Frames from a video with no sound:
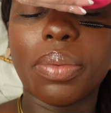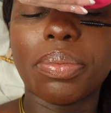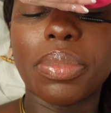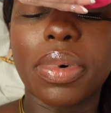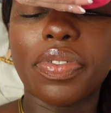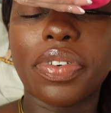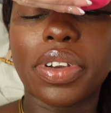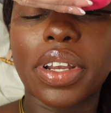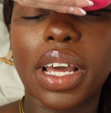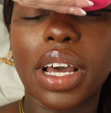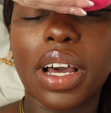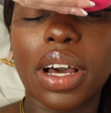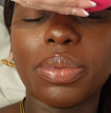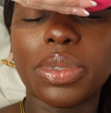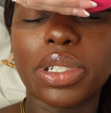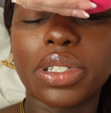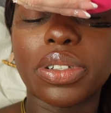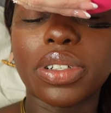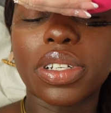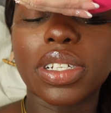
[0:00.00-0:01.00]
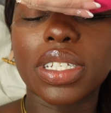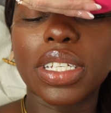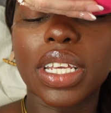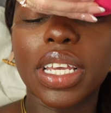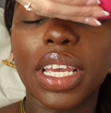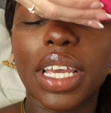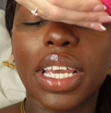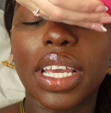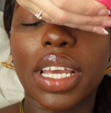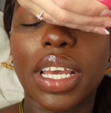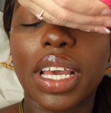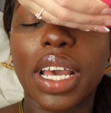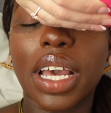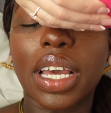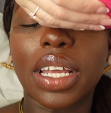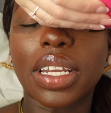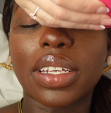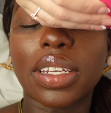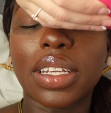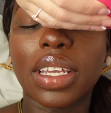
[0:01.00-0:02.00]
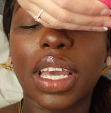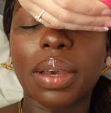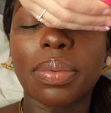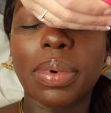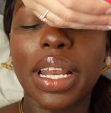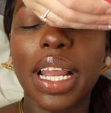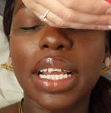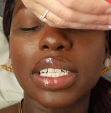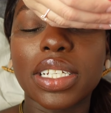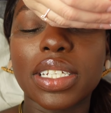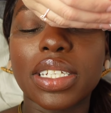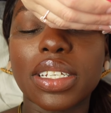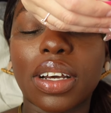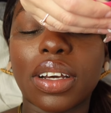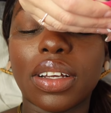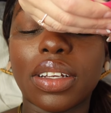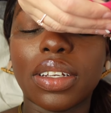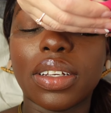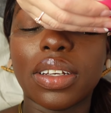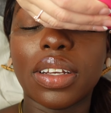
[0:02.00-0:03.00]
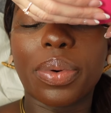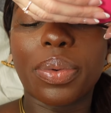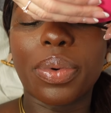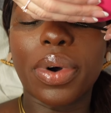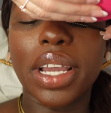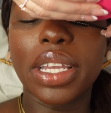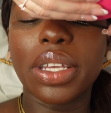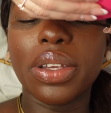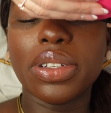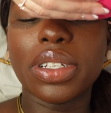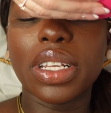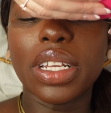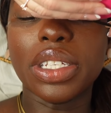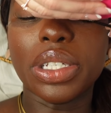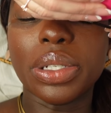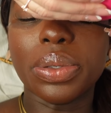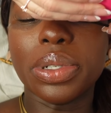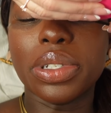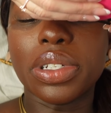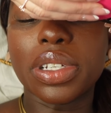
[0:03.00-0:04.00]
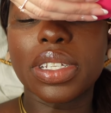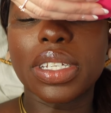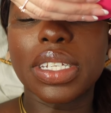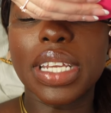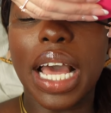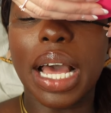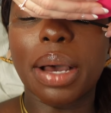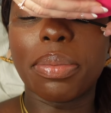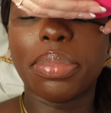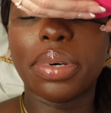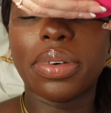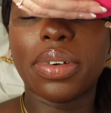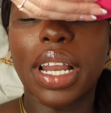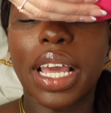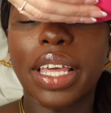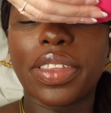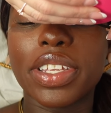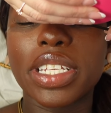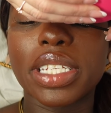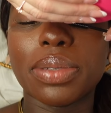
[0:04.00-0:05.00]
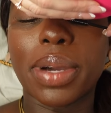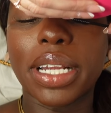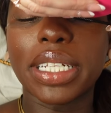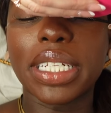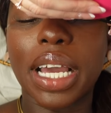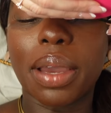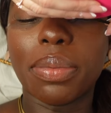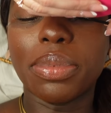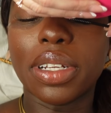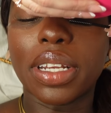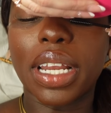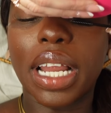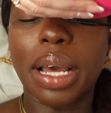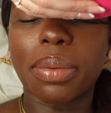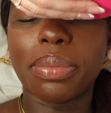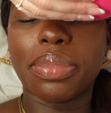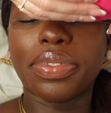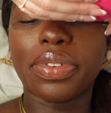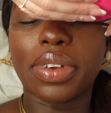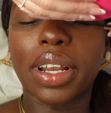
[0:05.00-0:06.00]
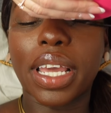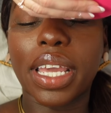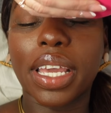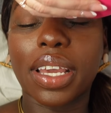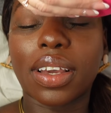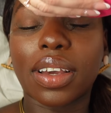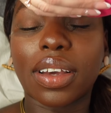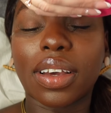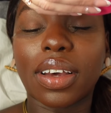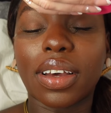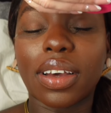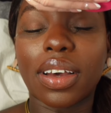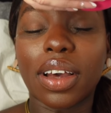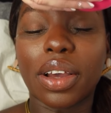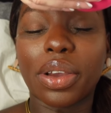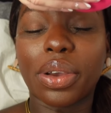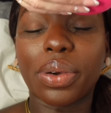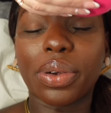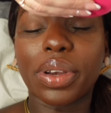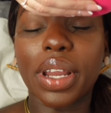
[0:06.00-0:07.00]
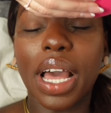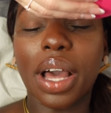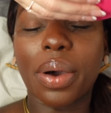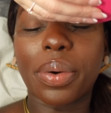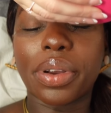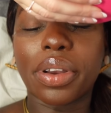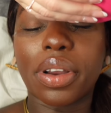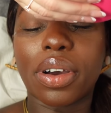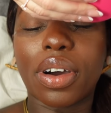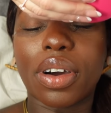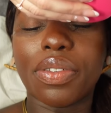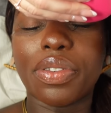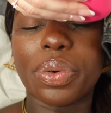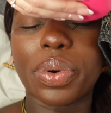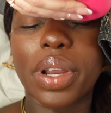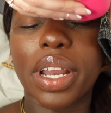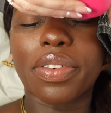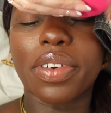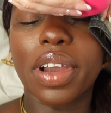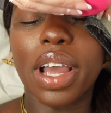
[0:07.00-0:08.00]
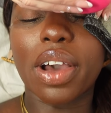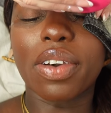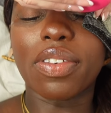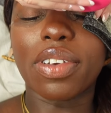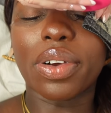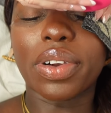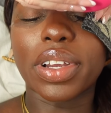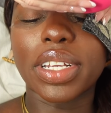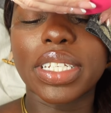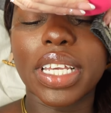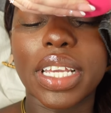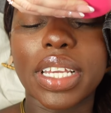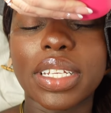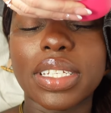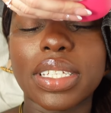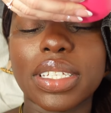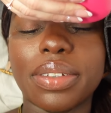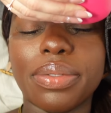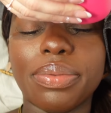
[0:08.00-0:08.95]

But for now, I'm just going to sit here and get my lashes done. What I usually do is just nap. Like, this is my time to nap for like a good hour and a half or whatever, however long it takes.